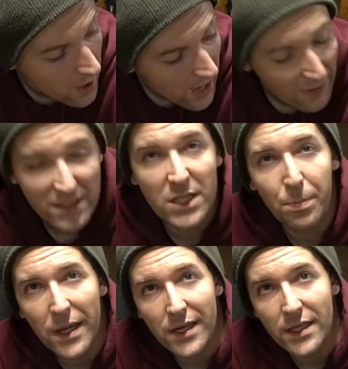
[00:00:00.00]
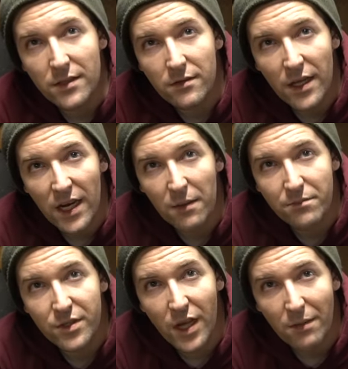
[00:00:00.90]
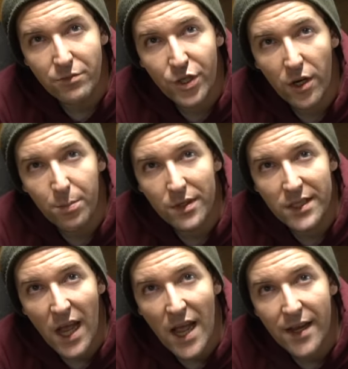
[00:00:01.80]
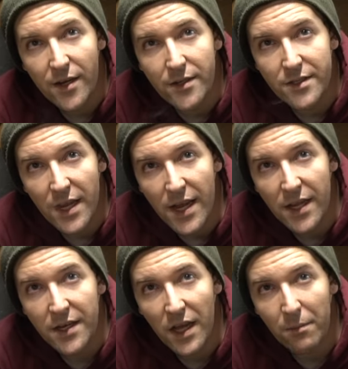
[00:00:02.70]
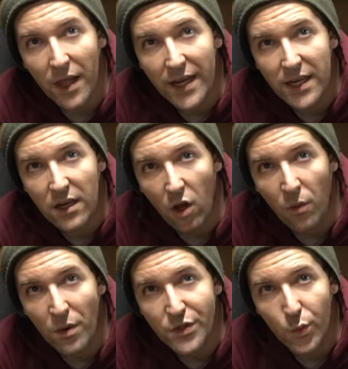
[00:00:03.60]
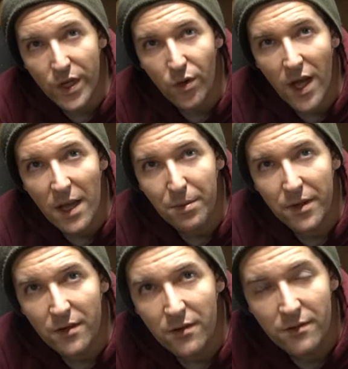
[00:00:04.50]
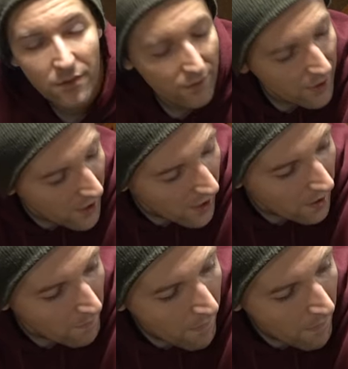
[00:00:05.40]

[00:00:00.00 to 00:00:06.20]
I'm spinning and I'm I'm chirping tires and I'm like almost wheel hopping. Um,